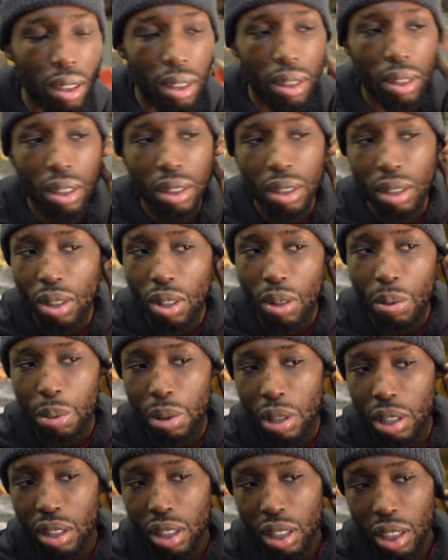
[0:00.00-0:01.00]
know, it's a lot of
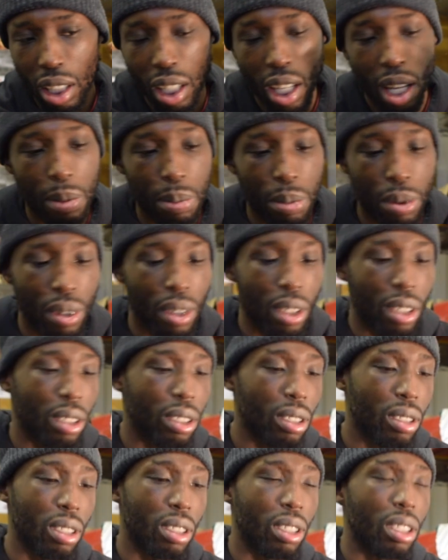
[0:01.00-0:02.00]
pressure in the camp you're in
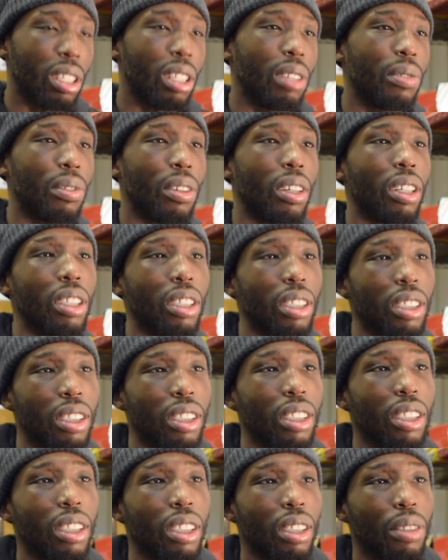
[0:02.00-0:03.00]
to deliver,
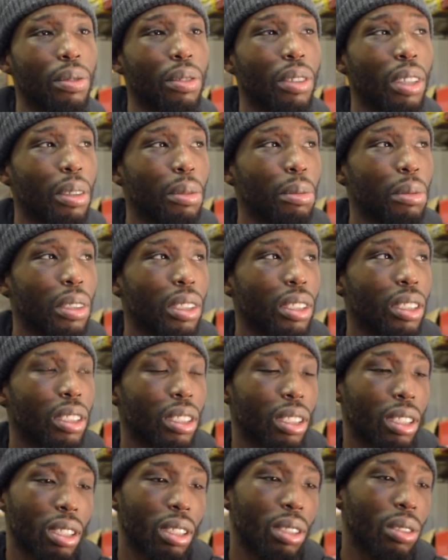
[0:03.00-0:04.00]
if you know what I mean.
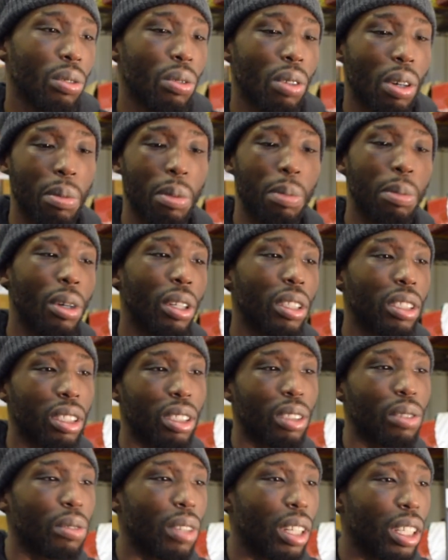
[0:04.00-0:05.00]
Who I'm
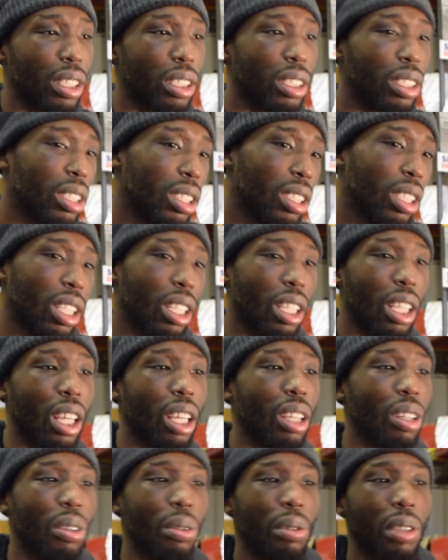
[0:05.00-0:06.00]
boxing around, they're
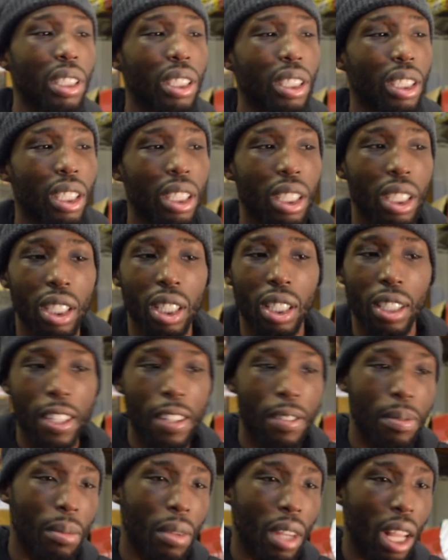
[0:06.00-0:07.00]
KOing.
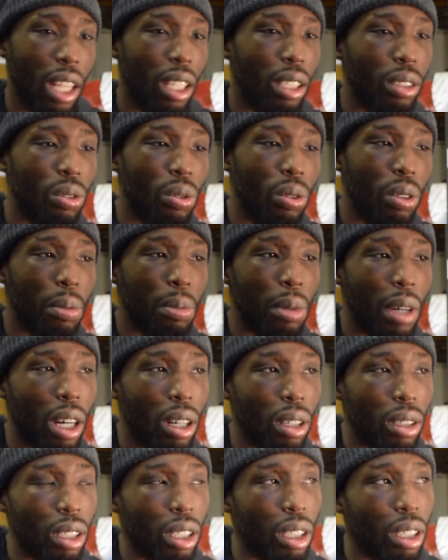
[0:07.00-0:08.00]
And it's all
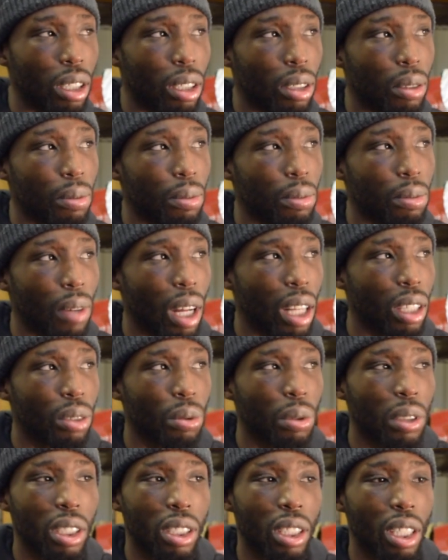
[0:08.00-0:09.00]
about, I just
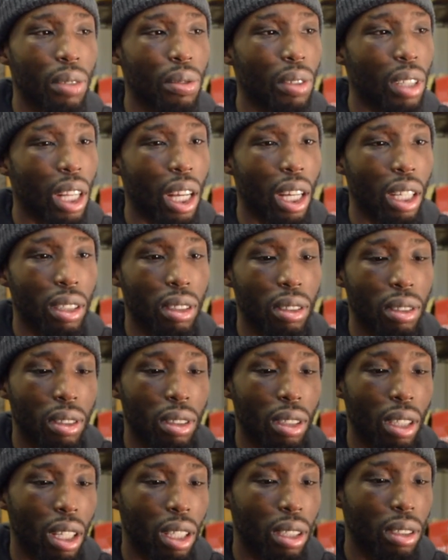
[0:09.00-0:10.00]
went in there relaxed
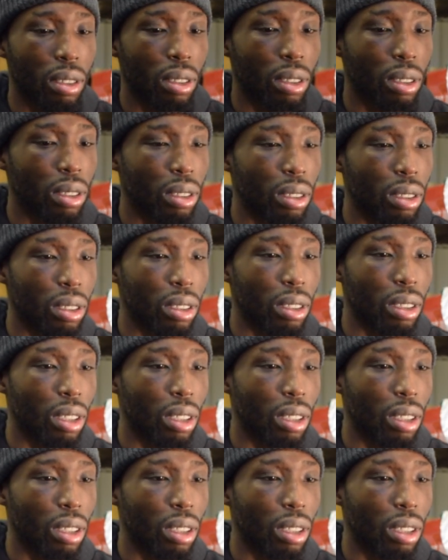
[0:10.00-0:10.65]
and just